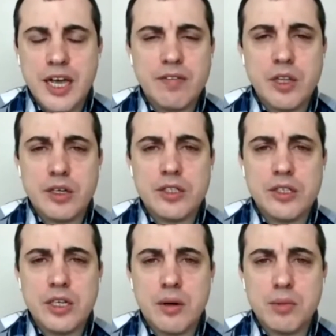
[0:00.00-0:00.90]
I haven't looked
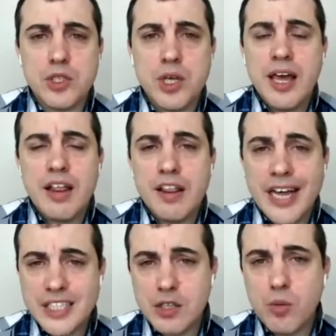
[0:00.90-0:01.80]
at the numbers.
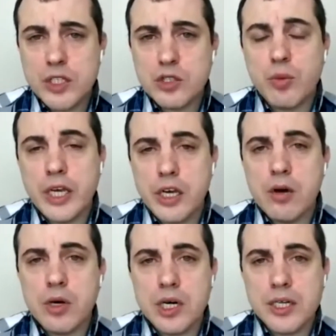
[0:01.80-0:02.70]
That's the ones we
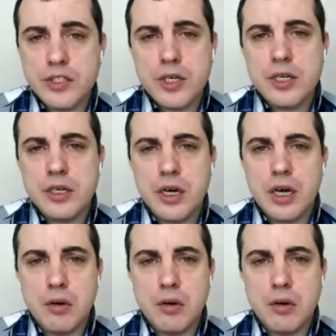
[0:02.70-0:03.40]
know are listening.